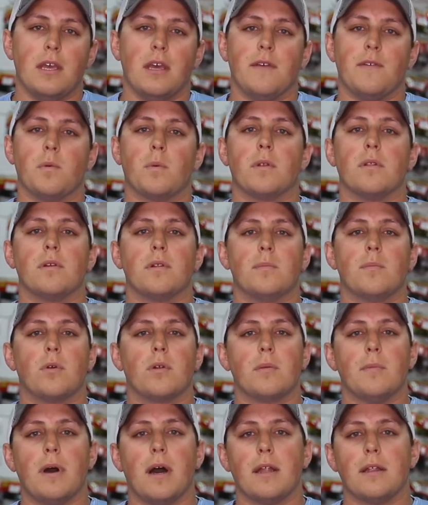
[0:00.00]
If you want to learn
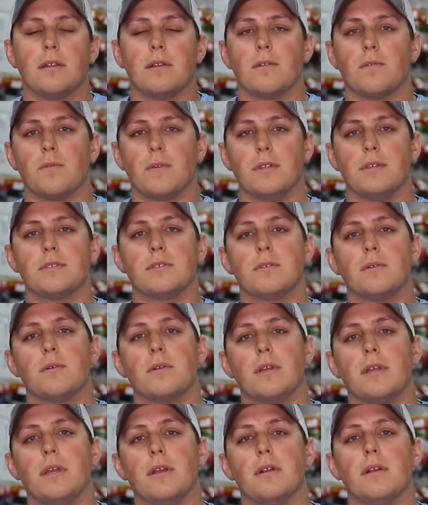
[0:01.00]
more about it, read the
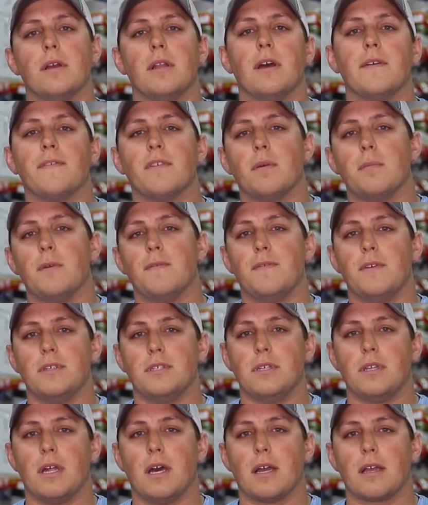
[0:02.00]
story here at
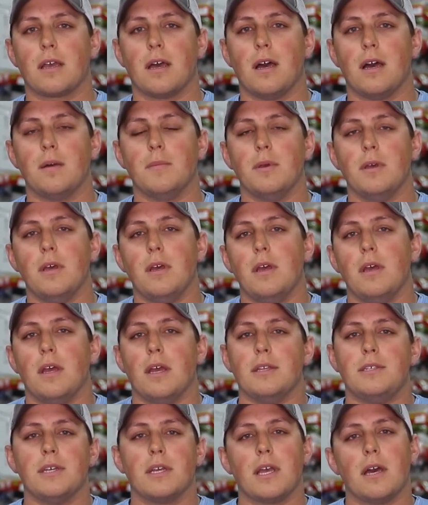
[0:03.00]
FLWfishing.com
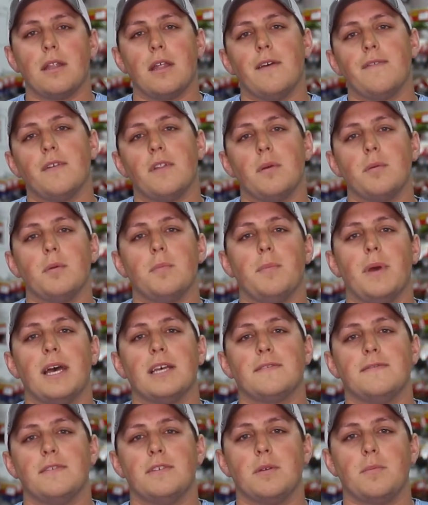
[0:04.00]
and check out FLW
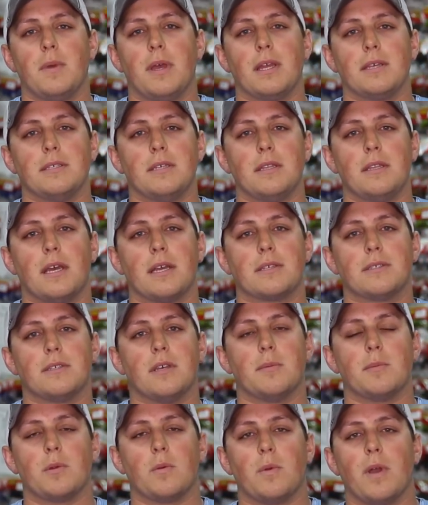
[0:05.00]
Bass Fishing Magazine next
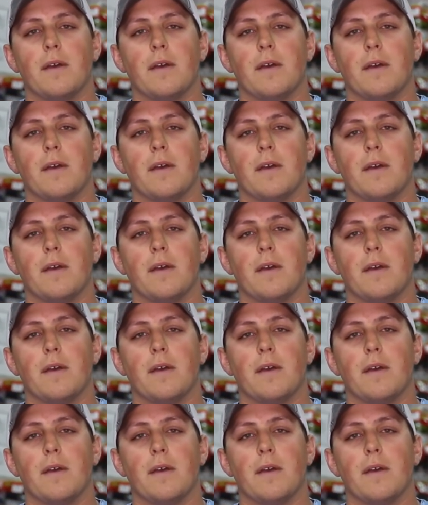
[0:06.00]
summer.